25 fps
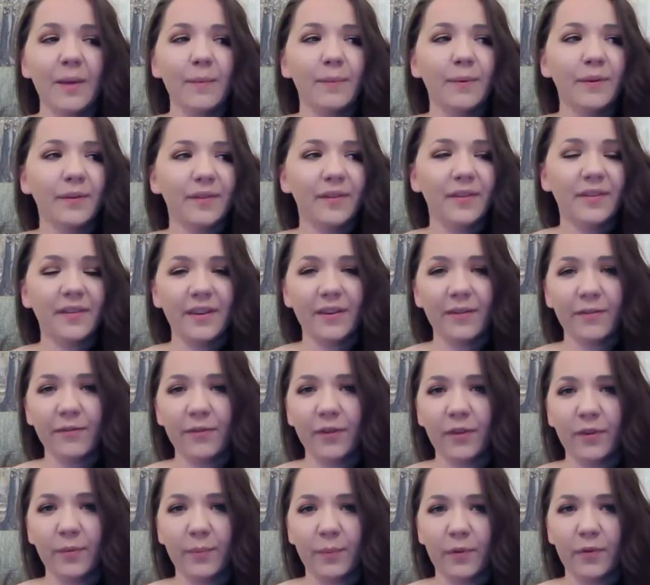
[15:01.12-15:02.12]
but it's the
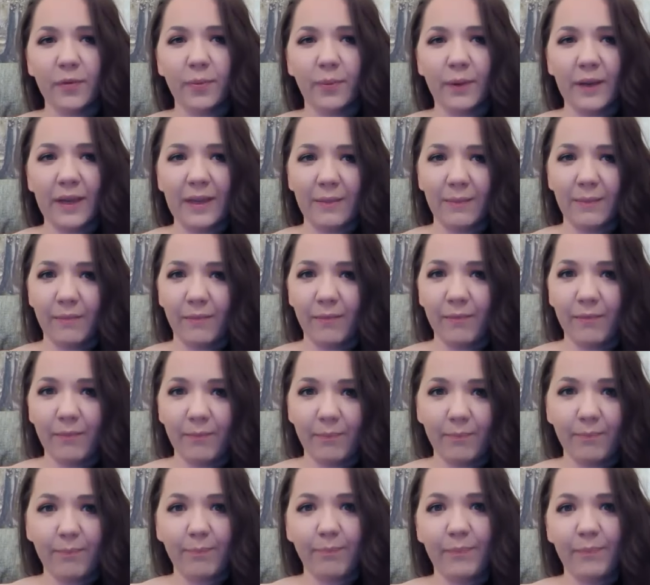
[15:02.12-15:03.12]
difference between
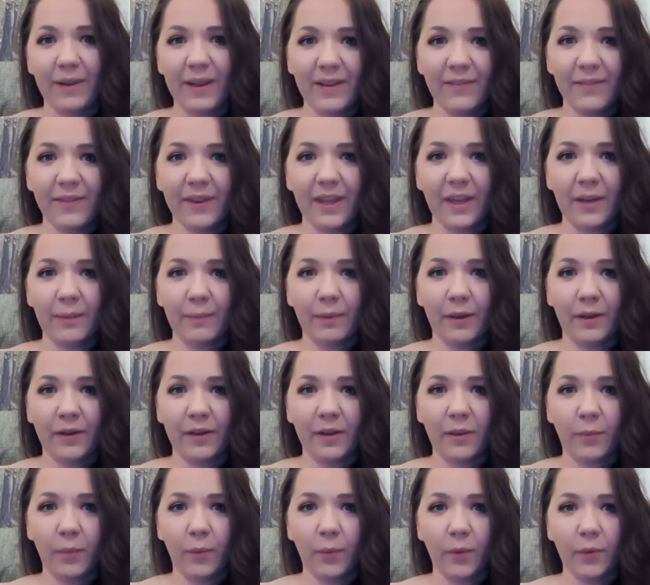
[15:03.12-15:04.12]
living in a
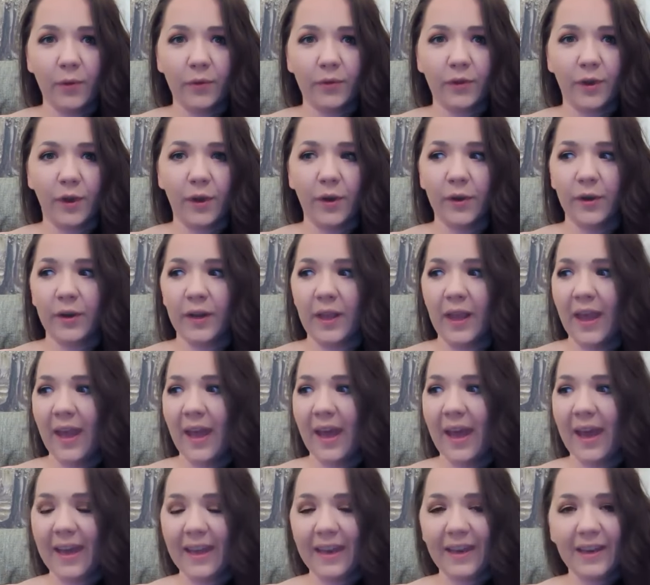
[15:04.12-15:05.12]
bloody war zone
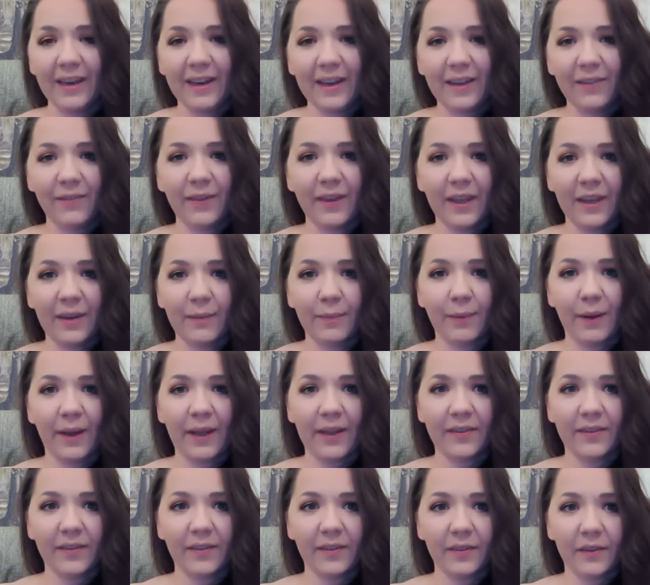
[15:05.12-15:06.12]
and living in a
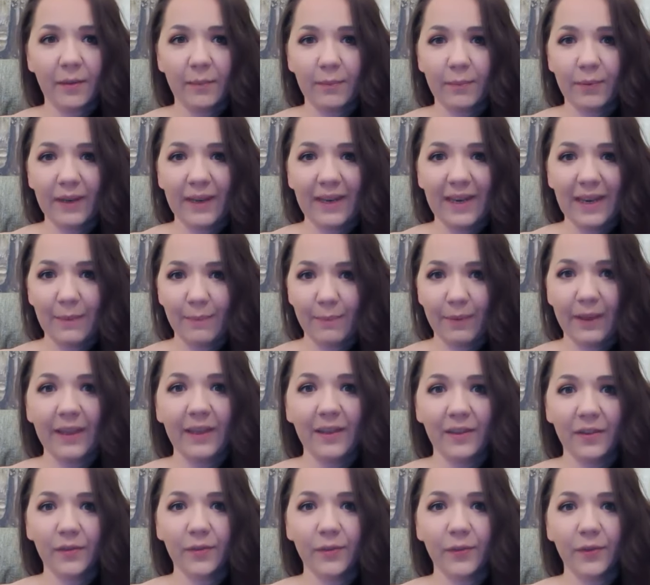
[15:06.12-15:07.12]
place that's completely
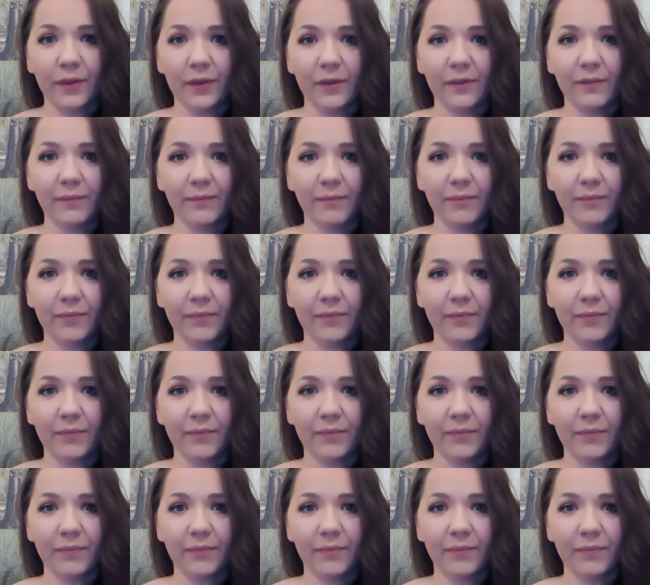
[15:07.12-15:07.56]
peaceful.